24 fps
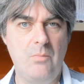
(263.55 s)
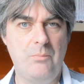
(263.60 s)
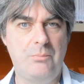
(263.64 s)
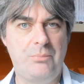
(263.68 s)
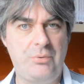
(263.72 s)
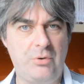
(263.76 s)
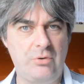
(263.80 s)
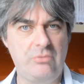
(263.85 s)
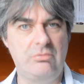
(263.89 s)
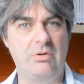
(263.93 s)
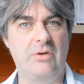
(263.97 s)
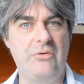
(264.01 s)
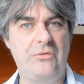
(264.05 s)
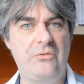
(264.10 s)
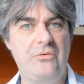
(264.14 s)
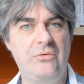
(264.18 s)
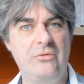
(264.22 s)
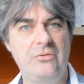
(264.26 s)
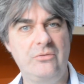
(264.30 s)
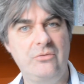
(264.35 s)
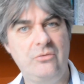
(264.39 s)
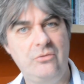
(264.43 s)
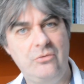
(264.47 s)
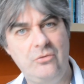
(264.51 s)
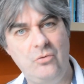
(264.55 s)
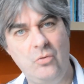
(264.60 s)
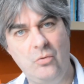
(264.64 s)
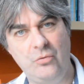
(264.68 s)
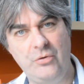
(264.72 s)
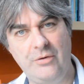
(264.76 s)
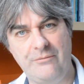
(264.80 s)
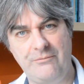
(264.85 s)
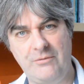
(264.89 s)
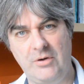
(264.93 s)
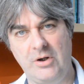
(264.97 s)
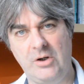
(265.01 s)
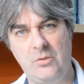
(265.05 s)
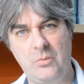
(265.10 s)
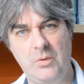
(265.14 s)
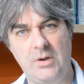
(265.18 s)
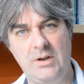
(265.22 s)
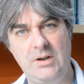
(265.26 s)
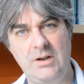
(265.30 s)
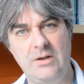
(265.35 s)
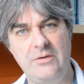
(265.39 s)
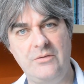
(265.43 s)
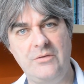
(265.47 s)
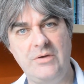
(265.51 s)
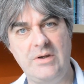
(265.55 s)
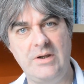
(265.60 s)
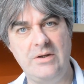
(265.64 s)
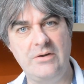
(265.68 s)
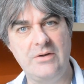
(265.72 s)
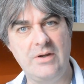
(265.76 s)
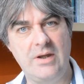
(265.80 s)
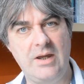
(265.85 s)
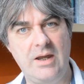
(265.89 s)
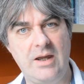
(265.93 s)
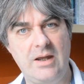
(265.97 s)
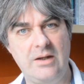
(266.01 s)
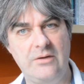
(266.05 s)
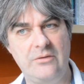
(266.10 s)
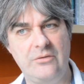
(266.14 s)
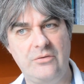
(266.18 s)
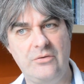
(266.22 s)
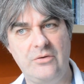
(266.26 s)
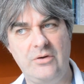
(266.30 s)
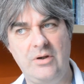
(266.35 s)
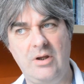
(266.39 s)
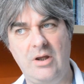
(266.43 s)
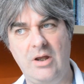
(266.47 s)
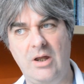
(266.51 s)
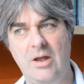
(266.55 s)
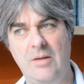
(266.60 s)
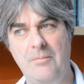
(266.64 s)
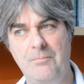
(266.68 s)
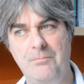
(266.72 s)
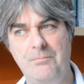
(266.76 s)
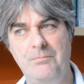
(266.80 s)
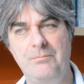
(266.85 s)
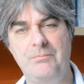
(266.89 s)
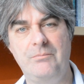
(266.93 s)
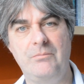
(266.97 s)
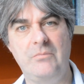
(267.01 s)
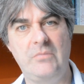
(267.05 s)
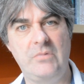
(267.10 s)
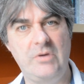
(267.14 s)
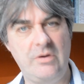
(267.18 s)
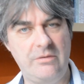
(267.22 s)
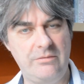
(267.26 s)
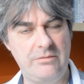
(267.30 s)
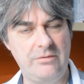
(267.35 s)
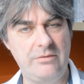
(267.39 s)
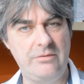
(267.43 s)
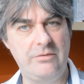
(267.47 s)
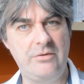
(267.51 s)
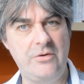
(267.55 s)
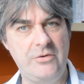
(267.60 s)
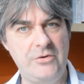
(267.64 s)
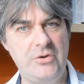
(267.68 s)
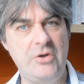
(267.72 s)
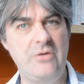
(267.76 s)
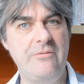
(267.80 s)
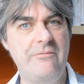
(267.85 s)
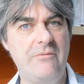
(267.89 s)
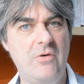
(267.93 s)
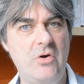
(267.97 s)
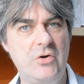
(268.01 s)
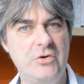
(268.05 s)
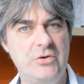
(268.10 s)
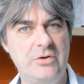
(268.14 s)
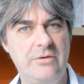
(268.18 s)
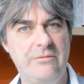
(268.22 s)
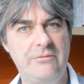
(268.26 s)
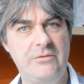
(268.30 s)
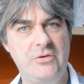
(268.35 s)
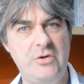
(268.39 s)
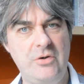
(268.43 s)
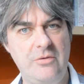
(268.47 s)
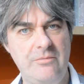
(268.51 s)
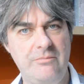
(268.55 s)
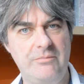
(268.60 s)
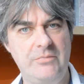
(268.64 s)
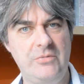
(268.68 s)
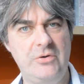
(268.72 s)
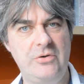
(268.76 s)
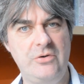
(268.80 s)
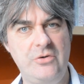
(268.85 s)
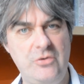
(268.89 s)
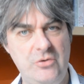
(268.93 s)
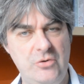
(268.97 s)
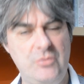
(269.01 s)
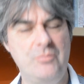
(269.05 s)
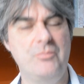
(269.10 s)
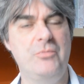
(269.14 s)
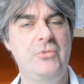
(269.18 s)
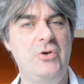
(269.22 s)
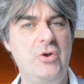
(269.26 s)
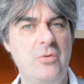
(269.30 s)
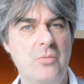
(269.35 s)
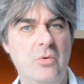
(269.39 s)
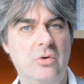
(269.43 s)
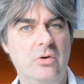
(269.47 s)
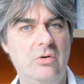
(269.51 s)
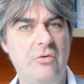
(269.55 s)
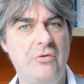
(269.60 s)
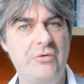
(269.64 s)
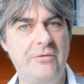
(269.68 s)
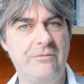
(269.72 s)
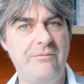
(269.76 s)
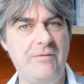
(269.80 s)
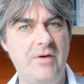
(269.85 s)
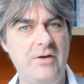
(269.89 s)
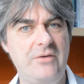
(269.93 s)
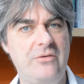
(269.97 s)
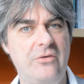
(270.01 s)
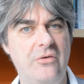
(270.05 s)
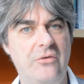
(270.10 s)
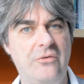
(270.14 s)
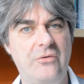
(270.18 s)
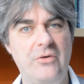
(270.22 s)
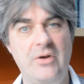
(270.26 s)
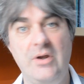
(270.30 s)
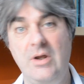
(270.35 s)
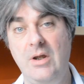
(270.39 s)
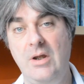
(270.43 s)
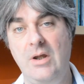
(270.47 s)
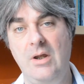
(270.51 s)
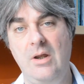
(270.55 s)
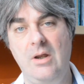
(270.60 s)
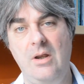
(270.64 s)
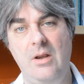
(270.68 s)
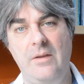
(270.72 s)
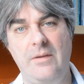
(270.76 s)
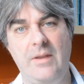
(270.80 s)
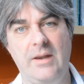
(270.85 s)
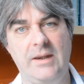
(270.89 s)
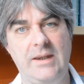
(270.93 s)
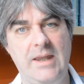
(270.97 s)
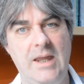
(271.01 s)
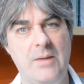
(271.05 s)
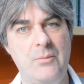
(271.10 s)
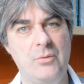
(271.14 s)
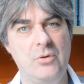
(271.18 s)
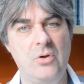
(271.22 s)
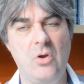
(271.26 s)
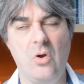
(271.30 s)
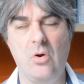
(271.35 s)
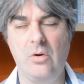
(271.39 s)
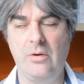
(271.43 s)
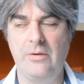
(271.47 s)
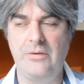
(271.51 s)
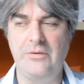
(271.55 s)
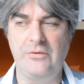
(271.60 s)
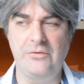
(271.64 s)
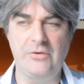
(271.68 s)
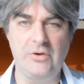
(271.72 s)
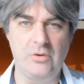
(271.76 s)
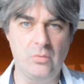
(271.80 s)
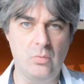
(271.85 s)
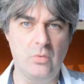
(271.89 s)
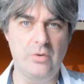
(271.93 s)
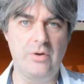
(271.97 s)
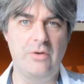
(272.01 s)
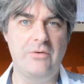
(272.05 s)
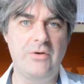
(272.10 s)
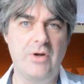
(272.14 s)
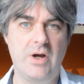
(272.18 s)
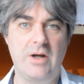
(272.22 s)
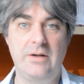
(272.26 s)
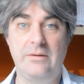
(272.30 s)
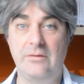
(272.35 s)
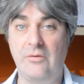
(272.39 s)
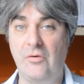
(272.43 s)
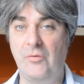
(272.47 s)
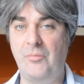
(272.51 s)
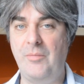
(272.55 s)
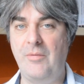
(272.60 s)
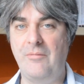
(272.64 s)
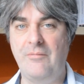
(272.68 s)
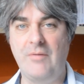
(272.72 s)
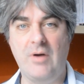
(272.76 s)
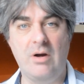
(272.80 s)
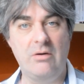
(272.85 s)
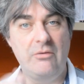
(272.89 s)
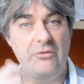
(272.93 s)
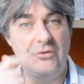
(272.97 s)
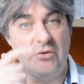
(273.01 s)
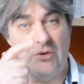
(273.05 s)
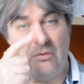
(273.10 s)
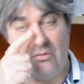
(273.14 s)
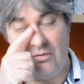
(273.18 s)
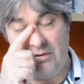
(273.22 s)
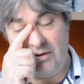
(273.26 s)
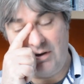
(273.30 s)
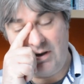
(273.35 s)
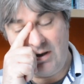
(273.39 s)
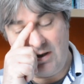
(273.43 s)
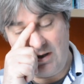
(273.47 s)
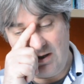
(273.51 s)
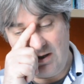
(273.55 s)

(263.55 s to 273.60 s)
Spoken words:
progress caught up very quickly indeed, and the new version, new models of fighters that came along, things like the 109, the Spitfire and so on,